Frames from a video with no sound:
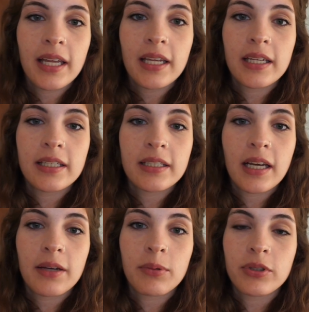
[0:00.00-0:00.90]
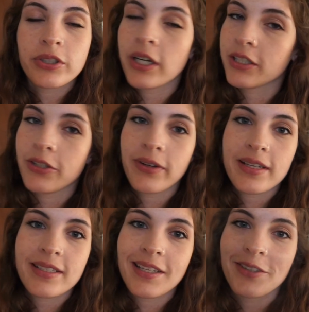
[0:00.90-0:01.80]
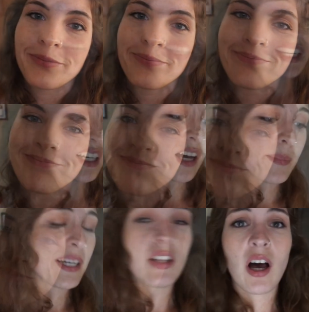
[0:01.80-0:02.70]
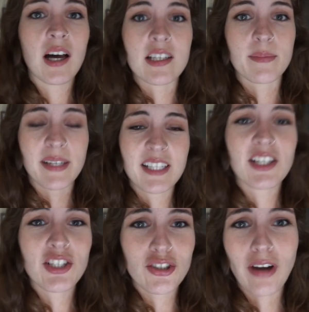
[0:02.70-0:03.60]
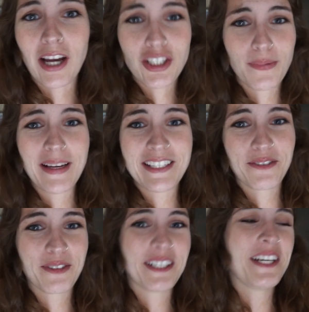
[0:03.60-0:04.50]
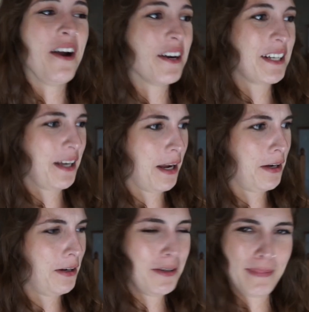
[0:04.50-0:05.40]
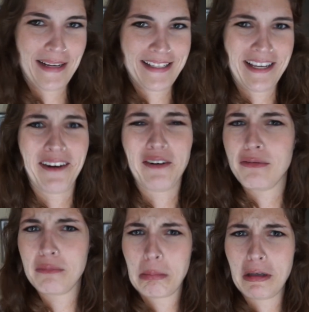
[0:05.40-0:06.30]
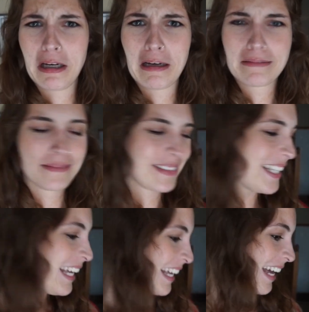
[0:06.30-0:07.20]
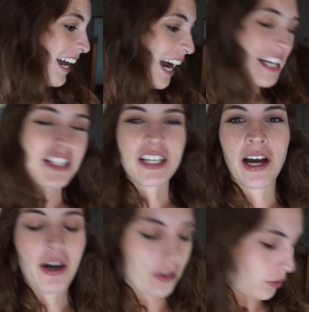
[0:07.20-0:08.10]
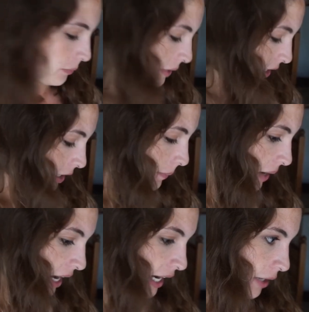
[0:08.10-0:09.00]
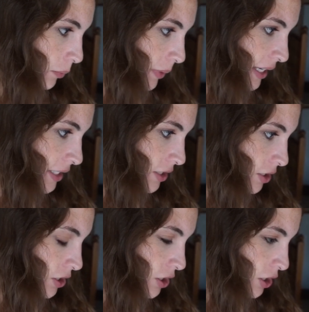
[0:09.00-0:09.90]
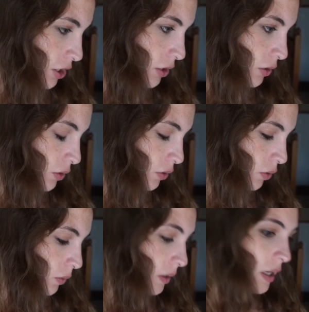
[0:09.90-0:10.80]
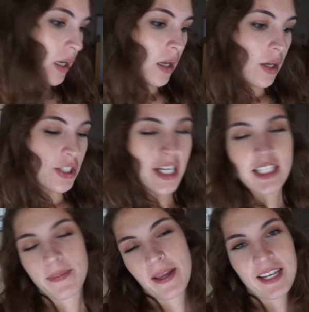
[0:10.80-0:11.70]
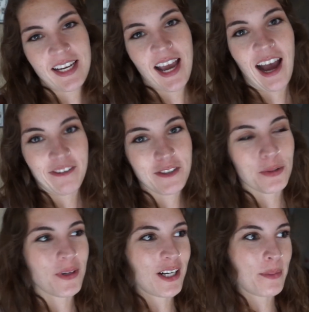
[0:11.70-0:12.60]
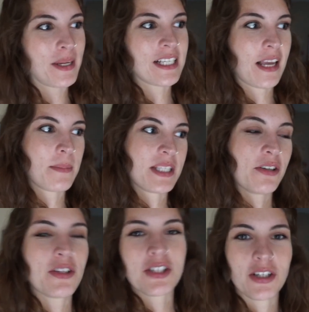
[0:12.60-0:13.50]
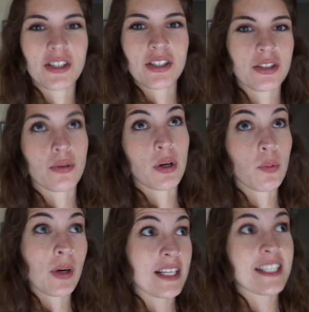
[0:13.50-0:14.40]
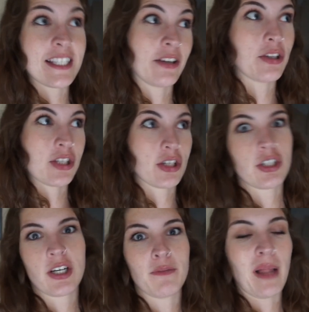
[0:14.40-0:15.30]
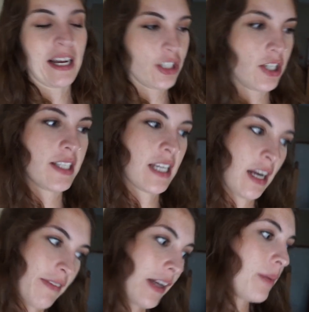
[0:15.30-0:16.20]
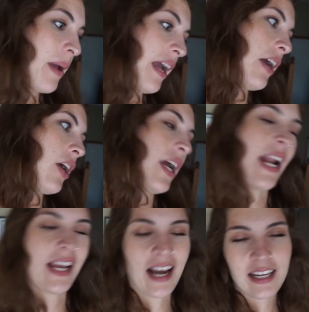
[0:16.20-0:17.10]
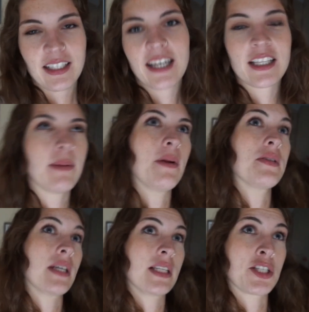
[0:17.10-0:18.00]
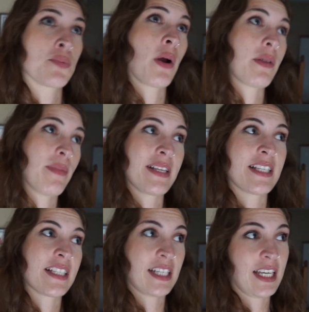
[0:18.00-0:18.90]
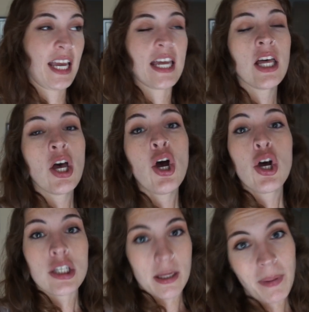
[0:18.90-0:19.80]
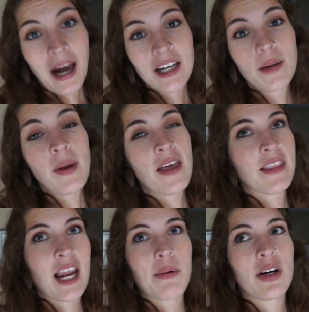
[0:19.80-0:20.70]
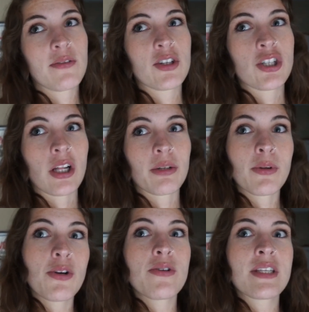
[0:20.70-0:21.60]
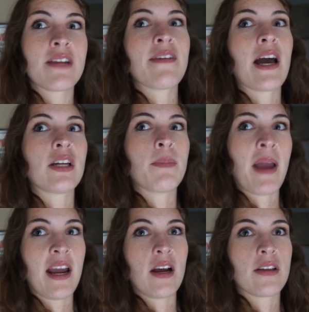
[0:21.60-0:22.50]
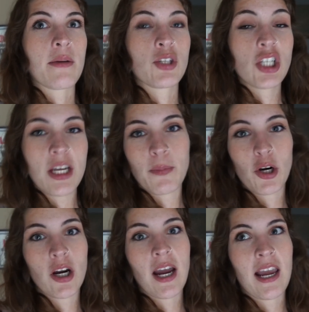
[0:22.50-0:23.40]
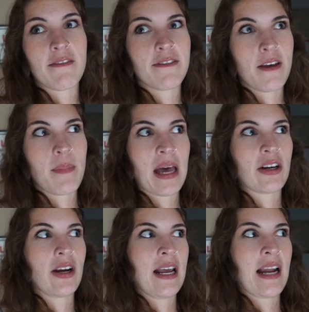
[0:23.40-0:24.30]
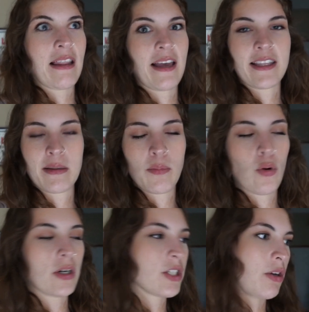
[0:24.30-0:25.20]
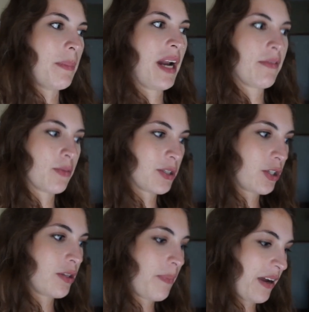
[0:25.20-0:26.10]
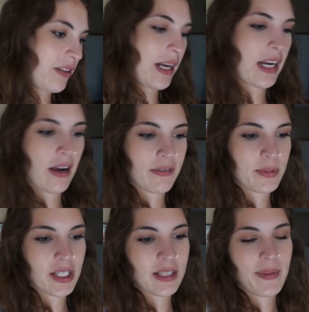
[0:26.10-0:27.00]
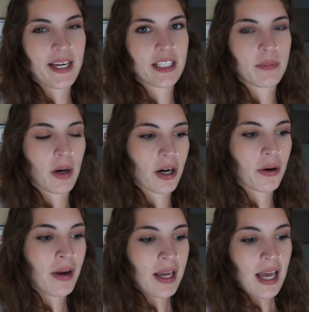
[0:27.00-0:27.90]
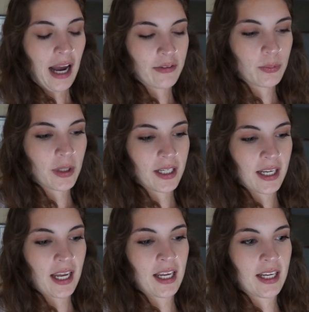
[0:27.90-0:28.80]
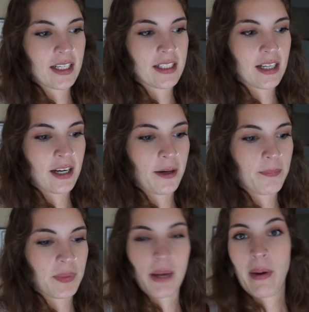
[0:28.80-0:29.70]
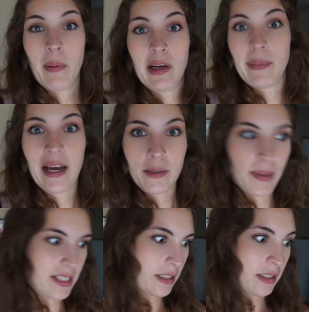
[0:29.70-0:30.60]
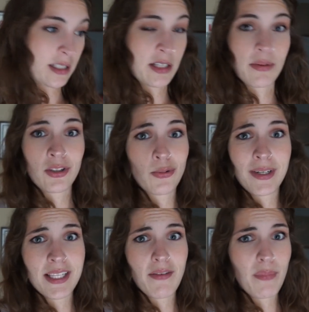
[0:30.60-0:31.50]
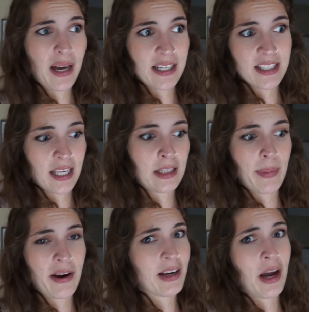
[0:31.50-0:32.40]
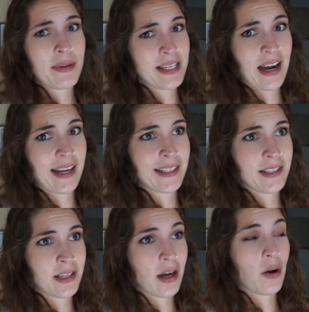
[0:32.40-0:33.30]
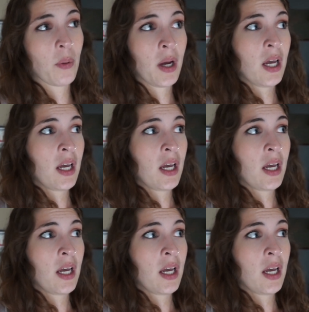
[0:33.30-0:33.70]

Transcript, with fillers: and I will talk to you guys later. I need to cut my claws because I just scratched myself really hard and kind of hurt myself. I just got home. I went to JCPenney after work because I'm still in the search, or was still in the search, of black jeans, and I found a pair and I kind of liked them and I was like, this is probably the best it's gonna get. So I bought them, and then I went over to Charlotte Russe and found a pair that was cheaper and fit better, and I like them more. So I'm gonna have to return the pair that I got from JCPenney tomorrow after work and get my money back, basically, because they were like 27 bucks and the pair I got was 9, so